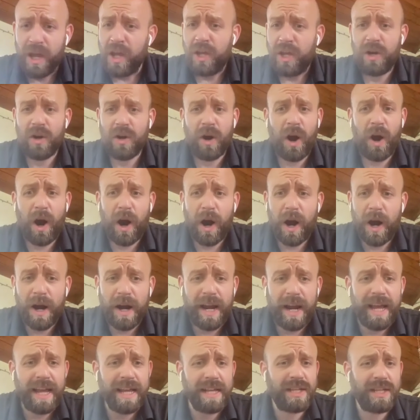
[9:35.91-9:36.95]
Your
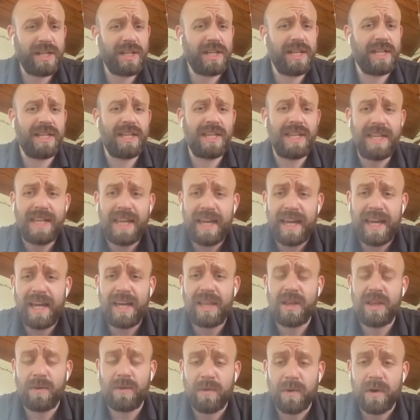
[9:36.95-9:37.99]
heart is to see
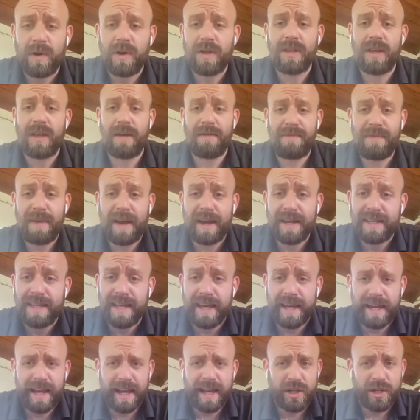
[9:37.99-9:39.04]
the world
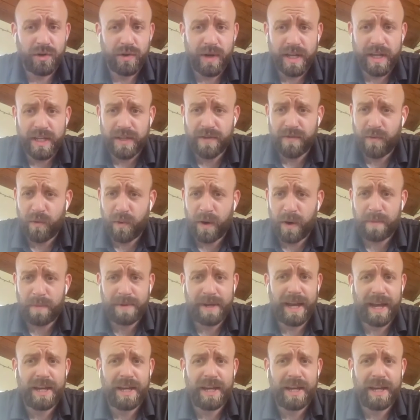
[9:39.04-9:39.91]
affected and transformed.